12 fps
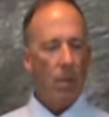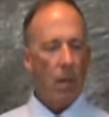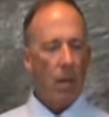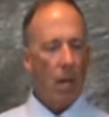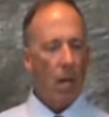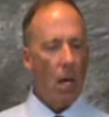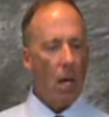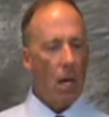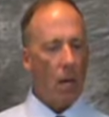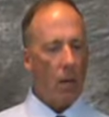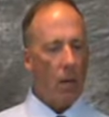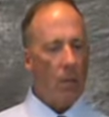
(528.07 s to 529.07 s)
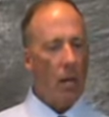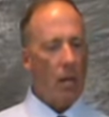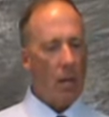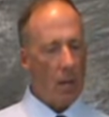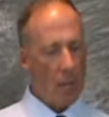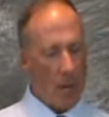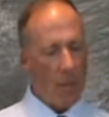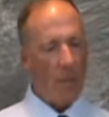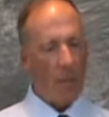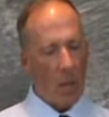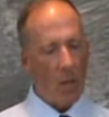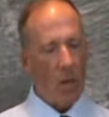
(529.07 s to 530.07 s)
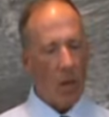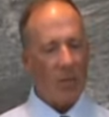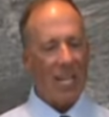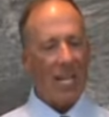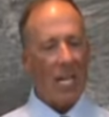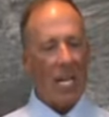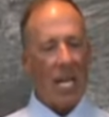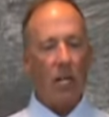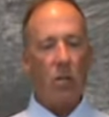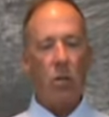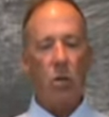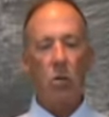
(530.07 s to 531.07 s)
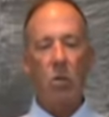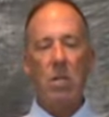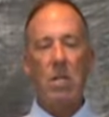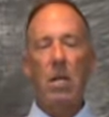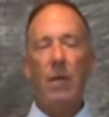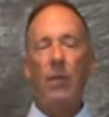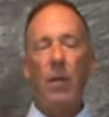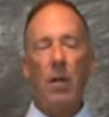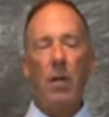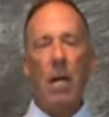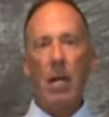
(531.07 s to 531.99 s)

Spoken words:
But a curved line either above or below notes that connects to different,